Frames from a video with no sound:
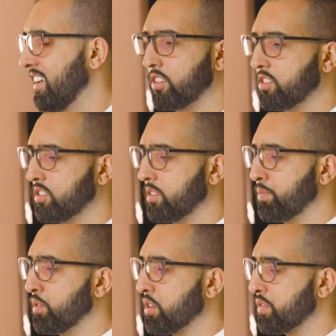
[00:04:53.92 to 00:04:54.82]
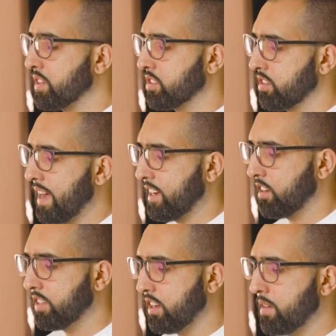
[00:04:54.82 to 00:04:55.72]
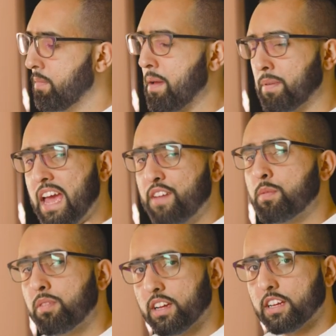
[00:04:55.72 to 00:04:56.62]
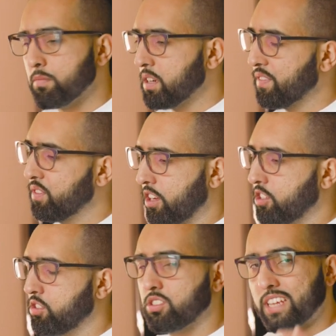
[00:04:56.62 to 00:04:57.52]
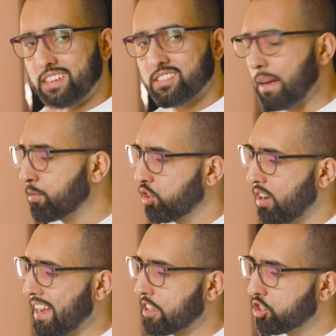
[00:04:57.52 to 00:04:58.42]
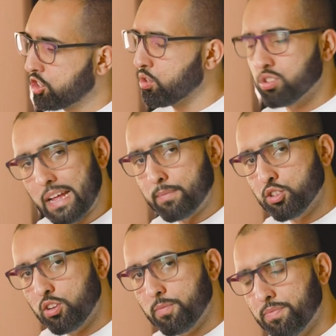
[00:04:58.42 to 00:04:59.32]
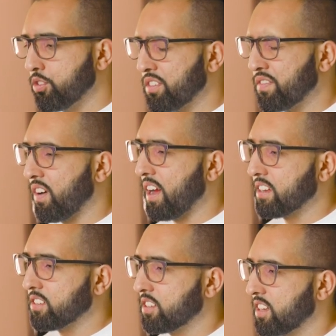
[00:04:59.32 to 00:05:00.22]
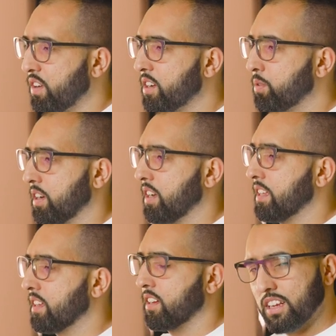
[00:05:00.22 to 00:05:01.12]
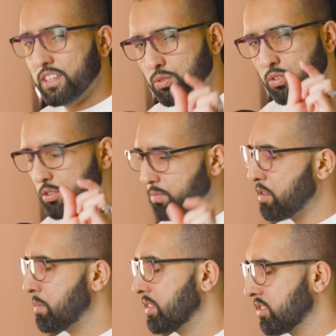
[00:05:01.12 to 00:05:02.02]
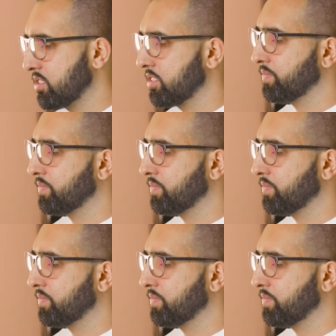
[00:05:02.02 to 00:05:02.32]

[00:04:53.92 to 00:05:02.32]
This is the beauty of it. So Echooo, yeah, it might be a heavy plugin, but if you can use Take Snapshot and Show Snapshot, you can find very quickly the little loop moments.